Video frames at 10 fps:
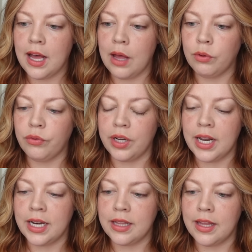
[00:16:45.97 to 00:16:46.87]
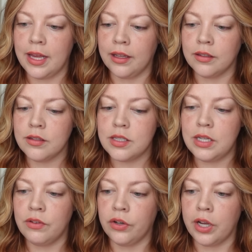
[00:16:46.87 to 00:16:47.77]
I will read anything
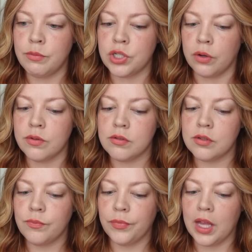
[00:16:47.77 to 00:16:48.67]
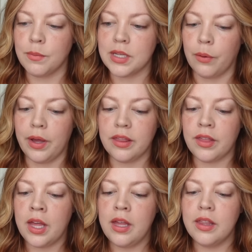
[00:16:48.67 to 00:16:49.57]
Stephen Graham Jones comes out with.